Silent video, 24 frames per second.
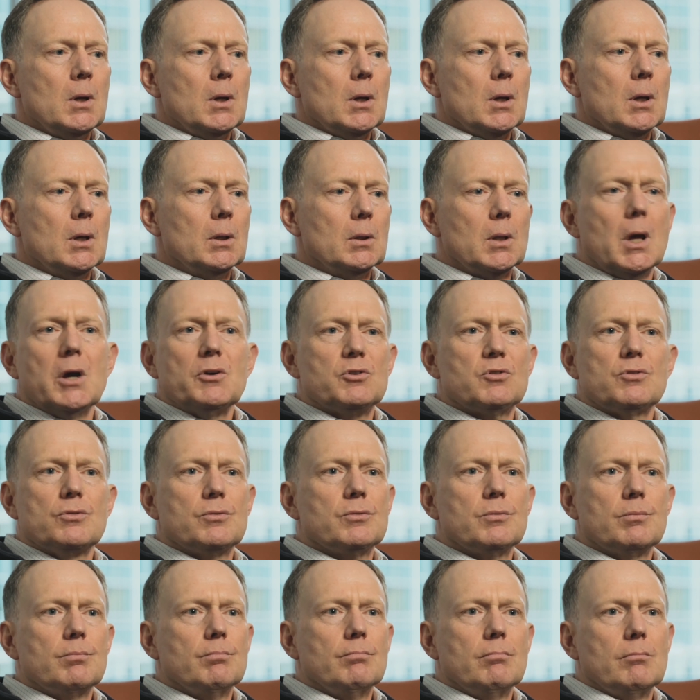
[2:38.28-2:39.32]

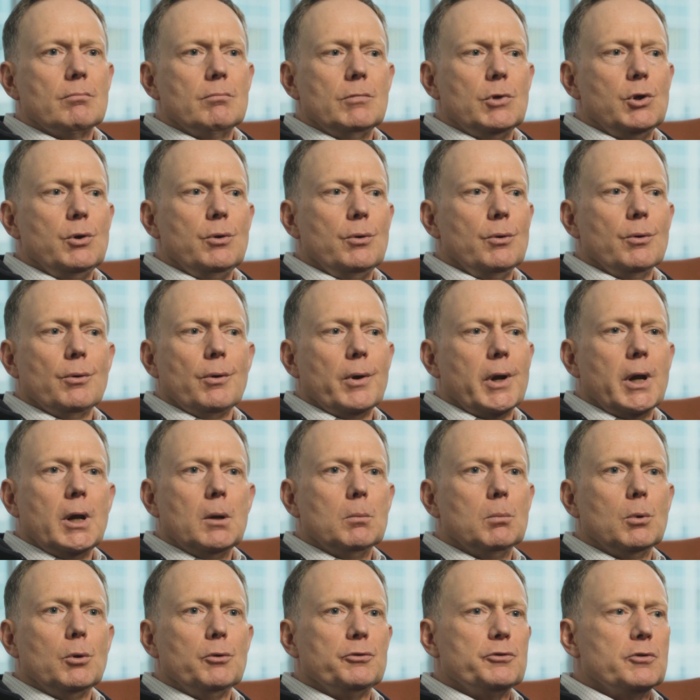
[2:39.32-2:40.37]
unless you're
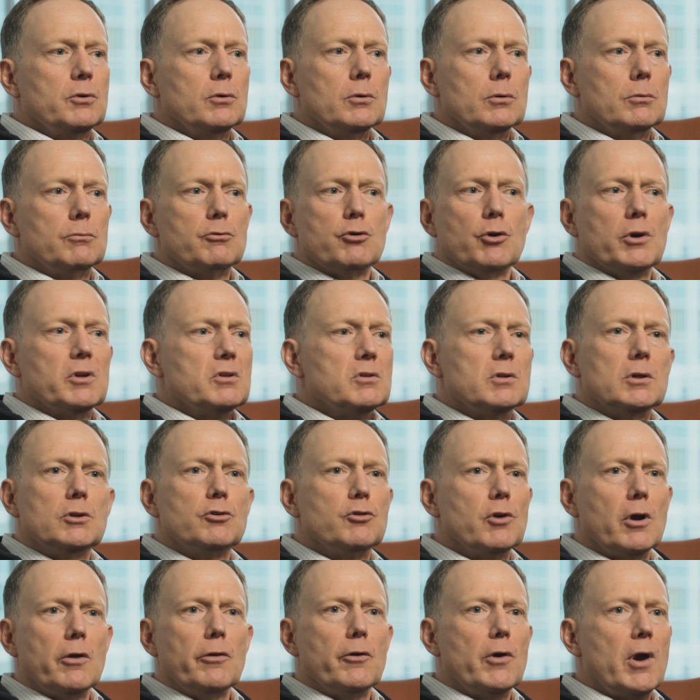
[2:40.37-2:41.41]
able to trust each
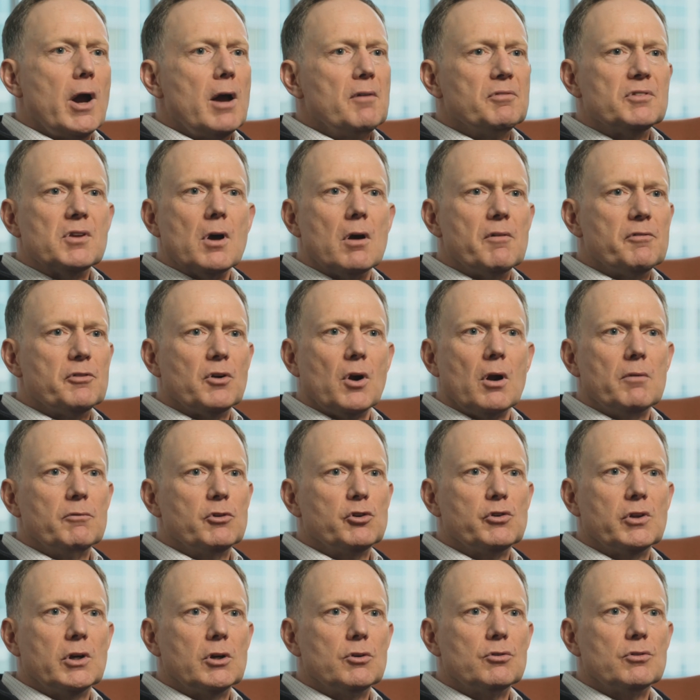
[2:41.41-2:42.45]
other, have tough
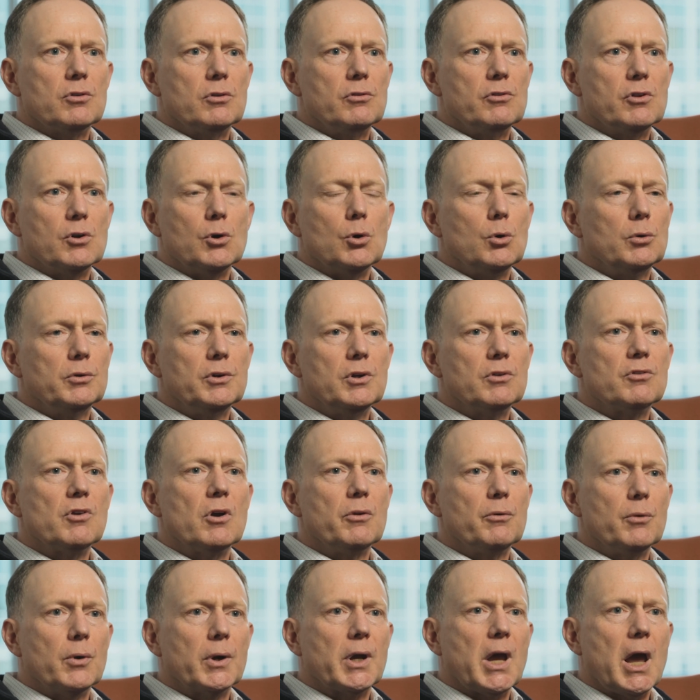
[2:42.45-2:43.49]
conversations, and hold each
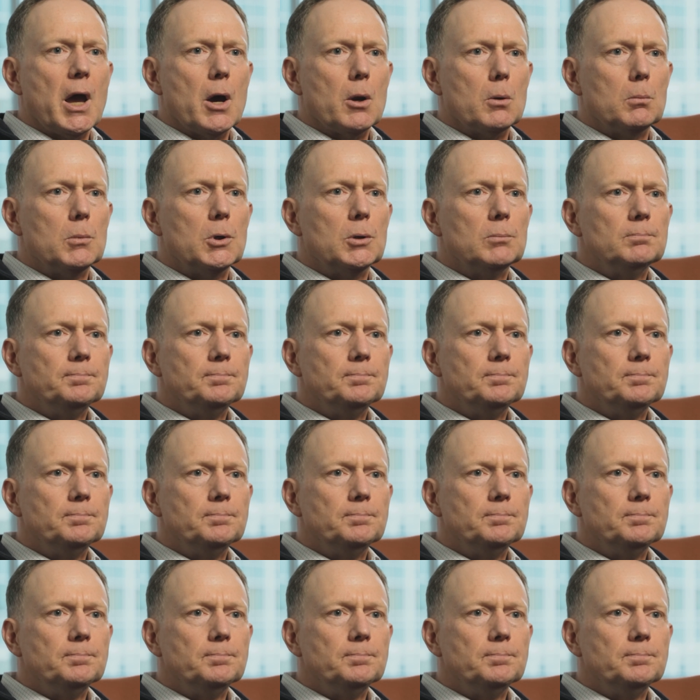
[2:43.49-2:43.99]
other accountable.